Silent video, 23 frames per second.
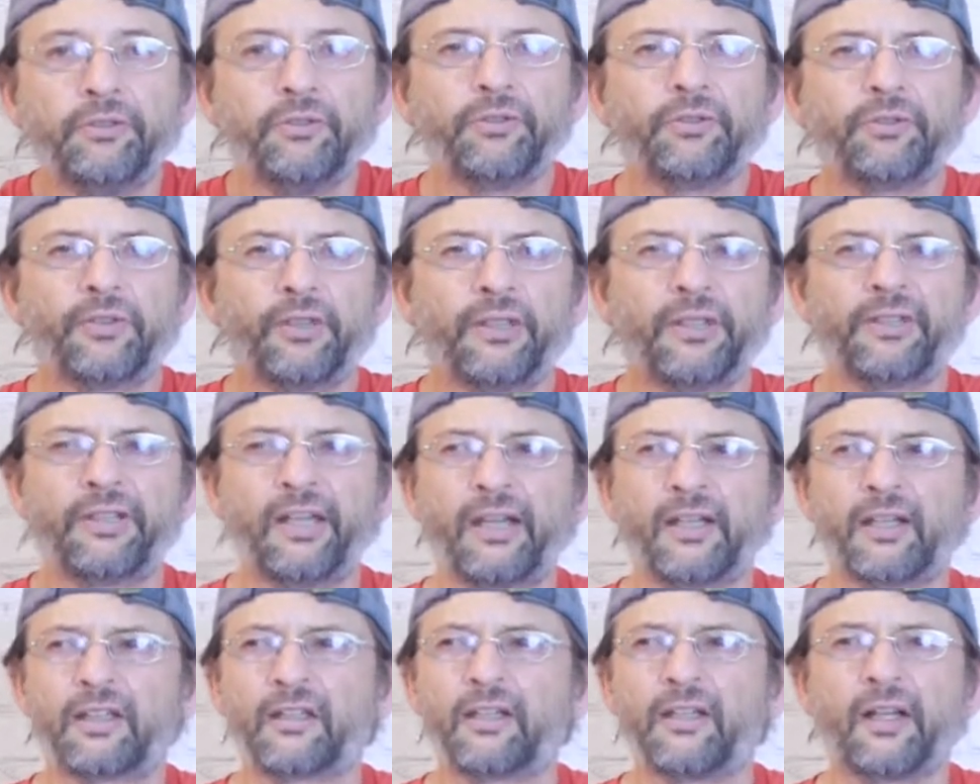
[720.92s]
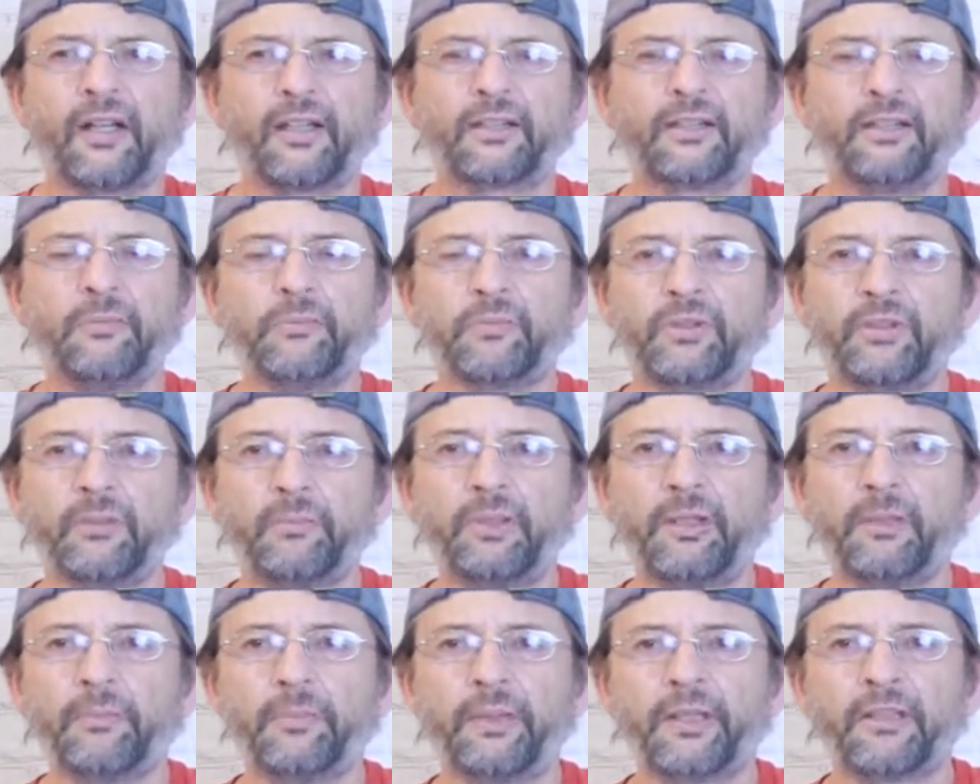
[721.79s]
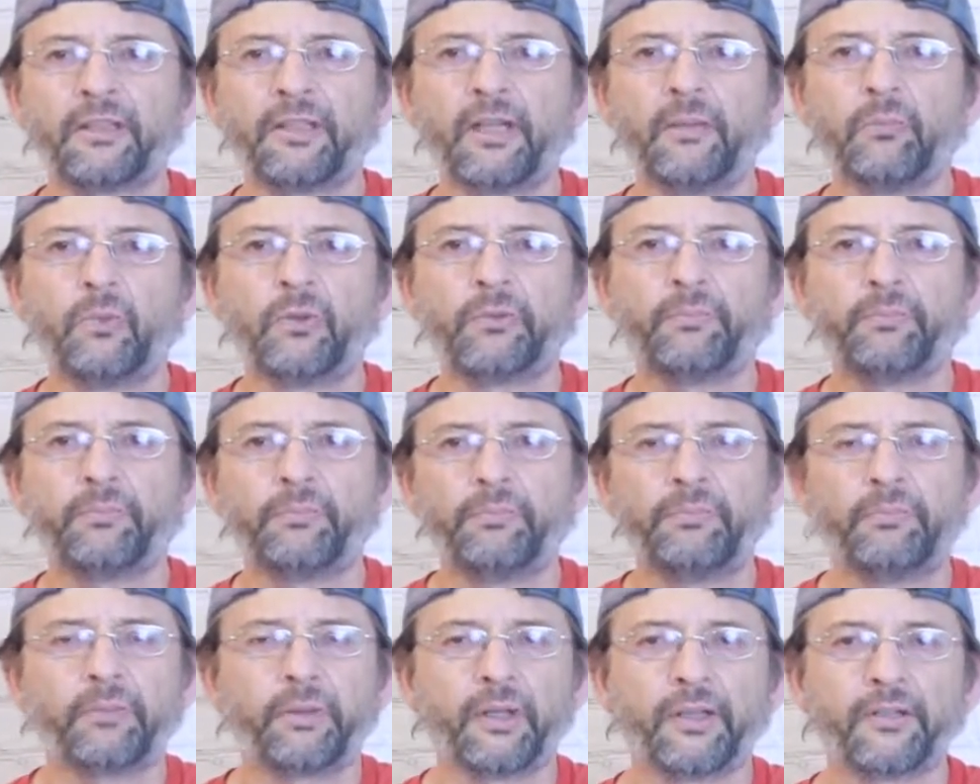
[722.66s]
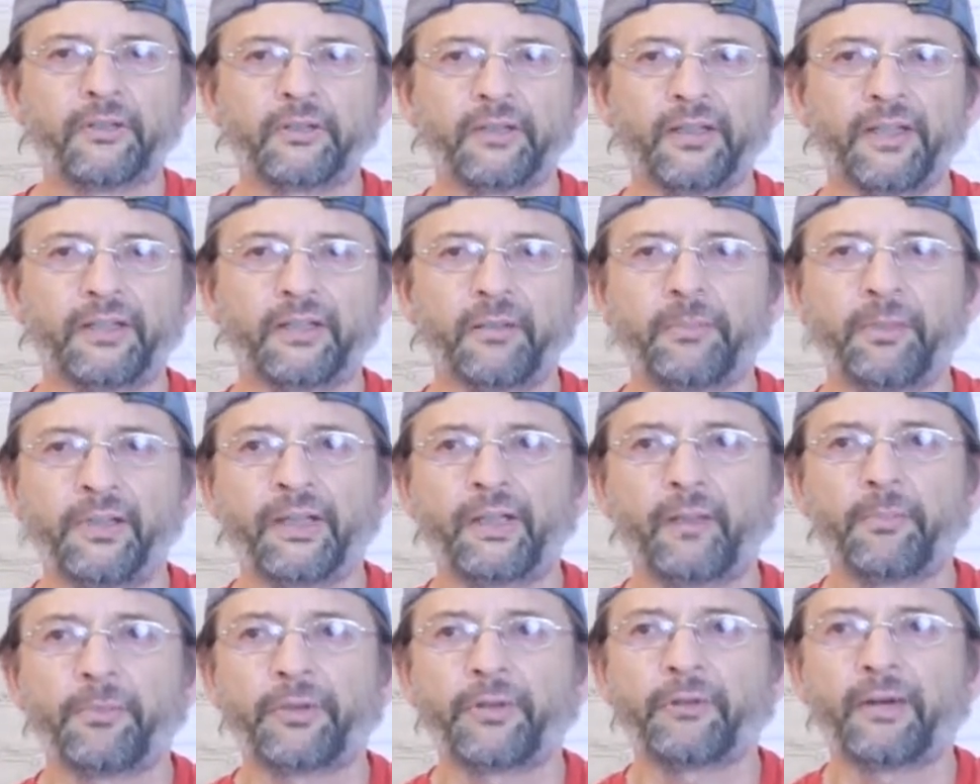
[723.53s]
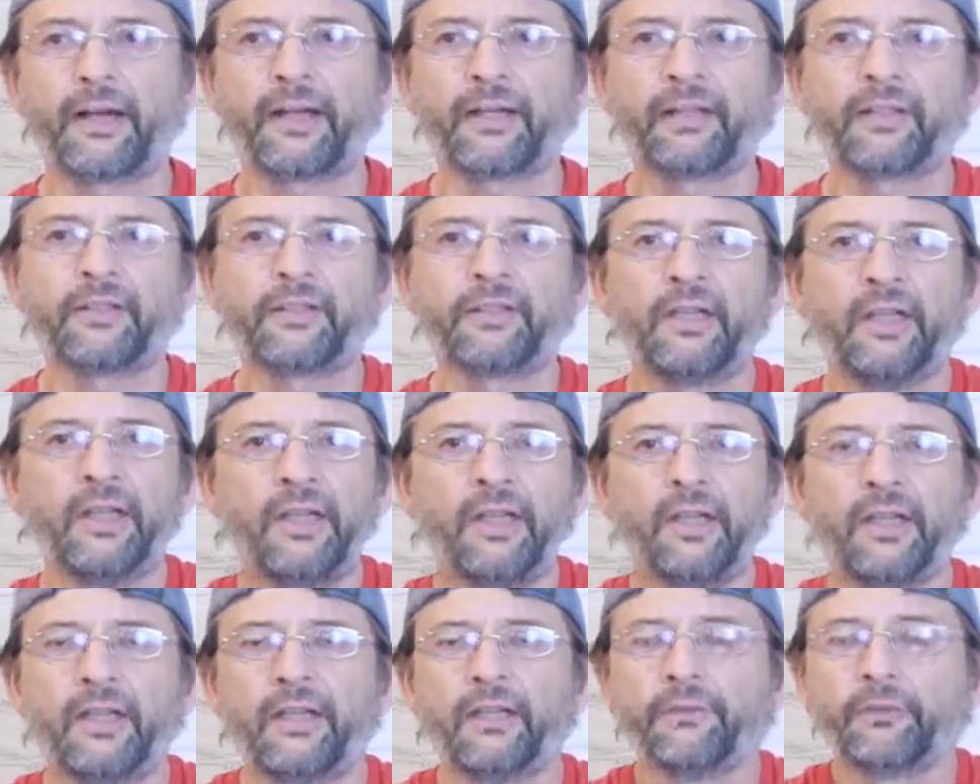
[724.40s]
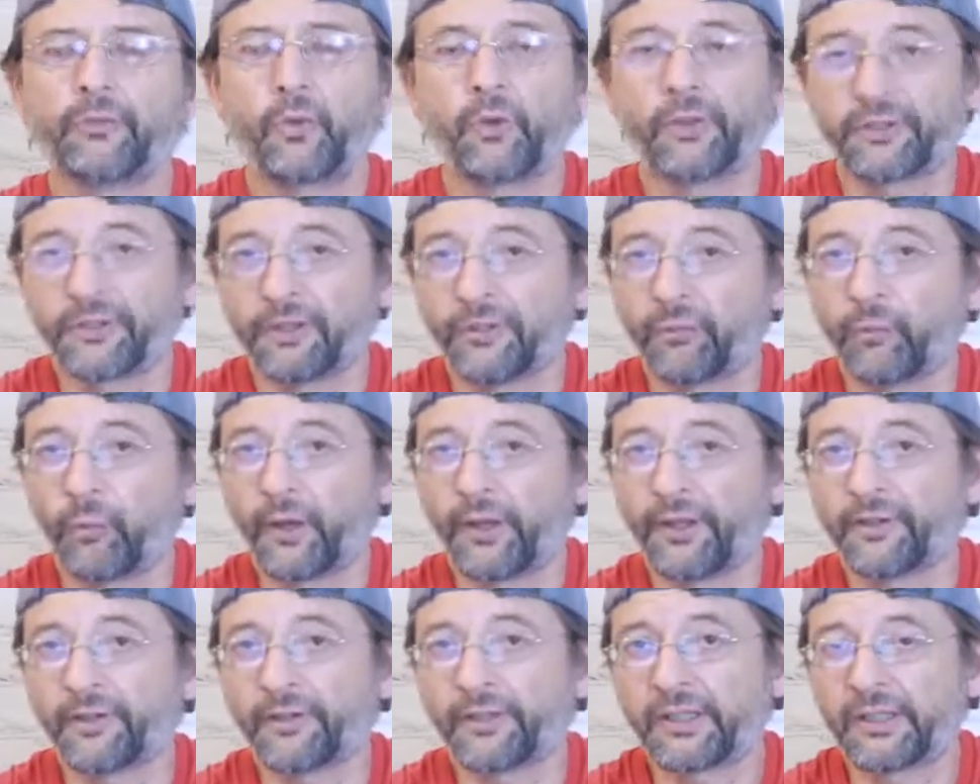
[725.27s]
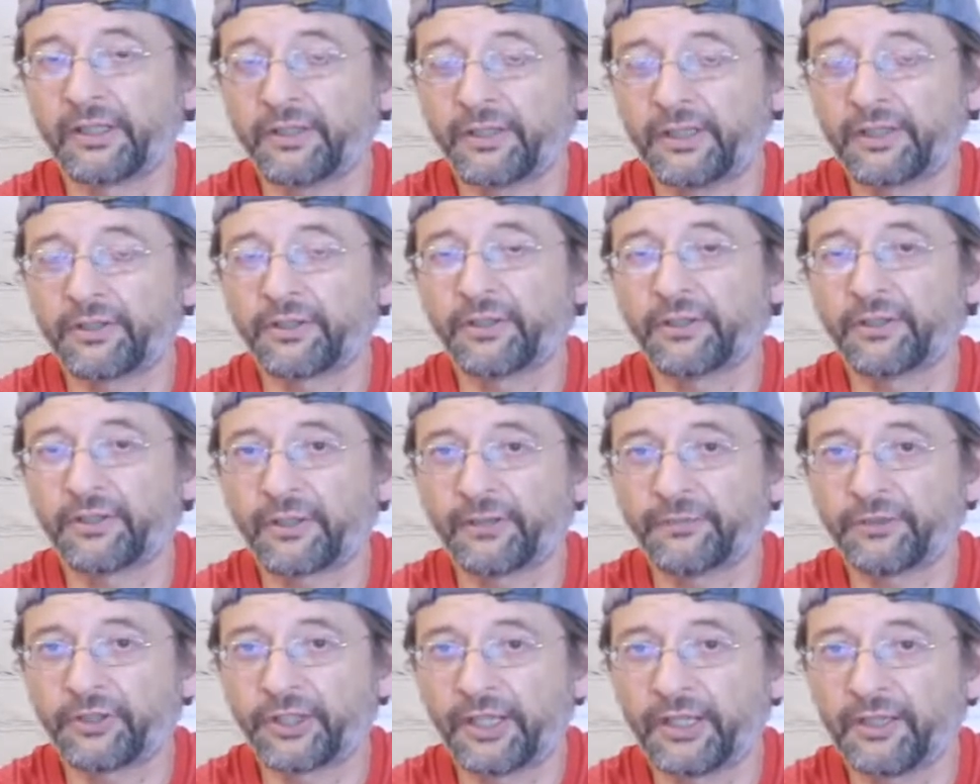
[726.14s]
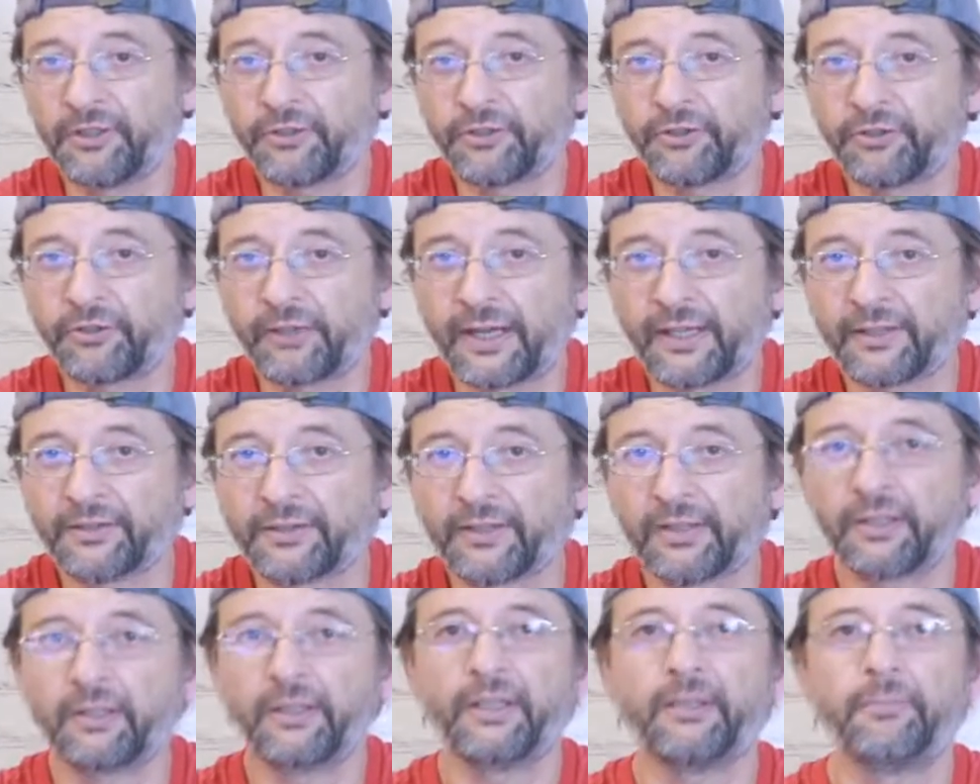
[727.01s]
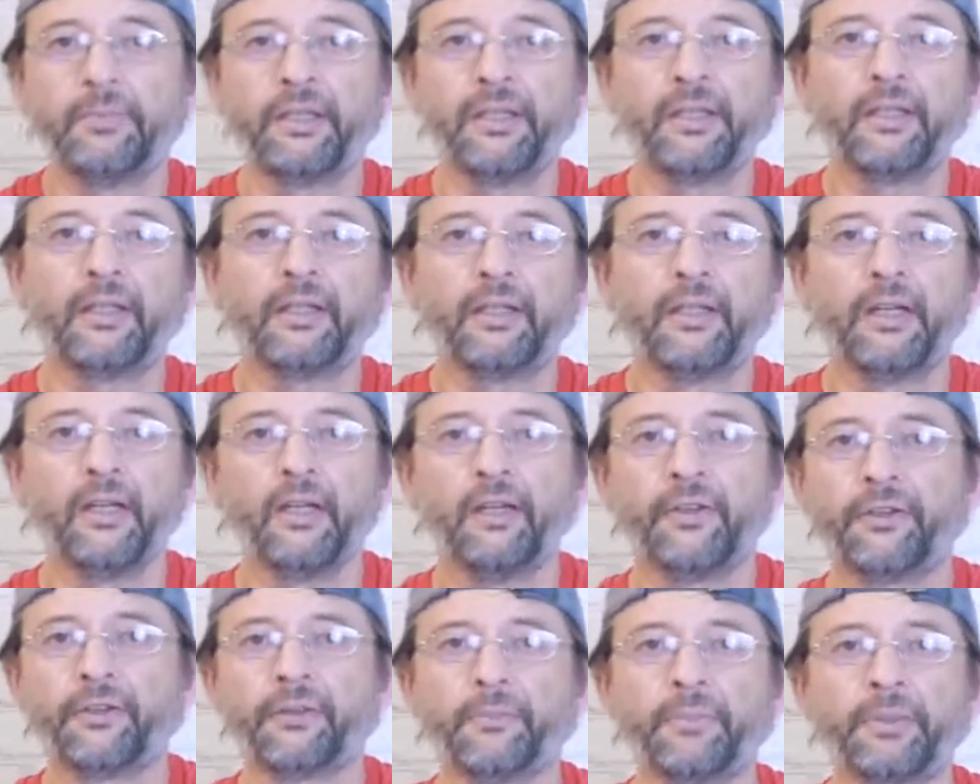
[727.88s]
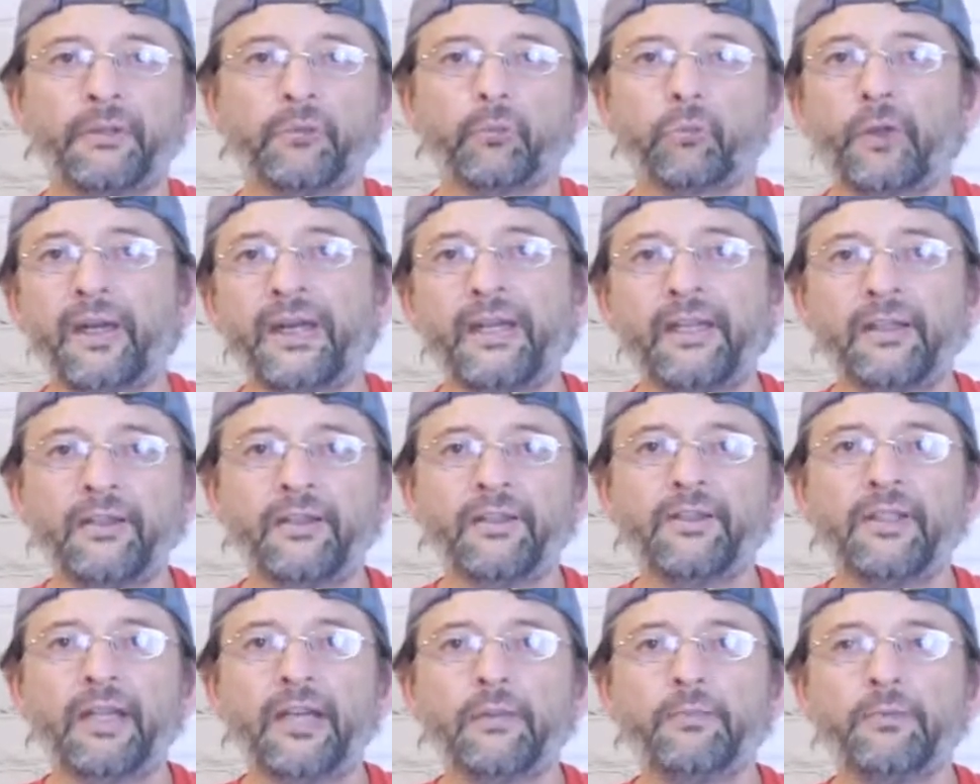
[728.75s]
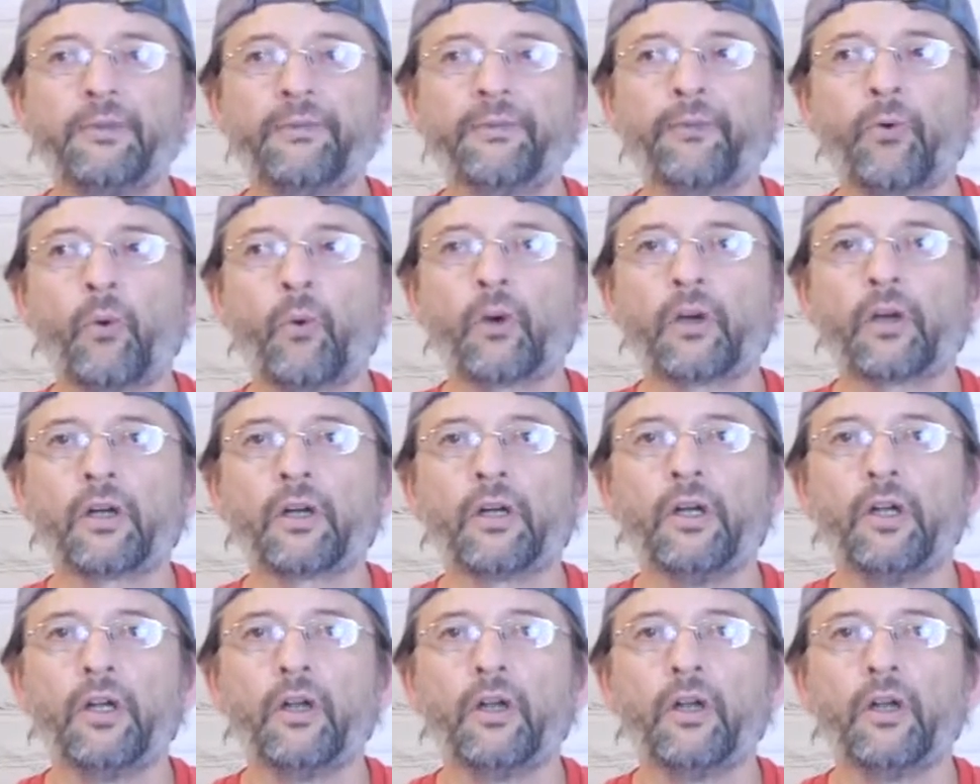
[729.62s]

usually 10 o'clock seems to be a big time when players like to pick up their rackets. And of course, if weather conditions have changed drastically, meaning there'd been rain the day before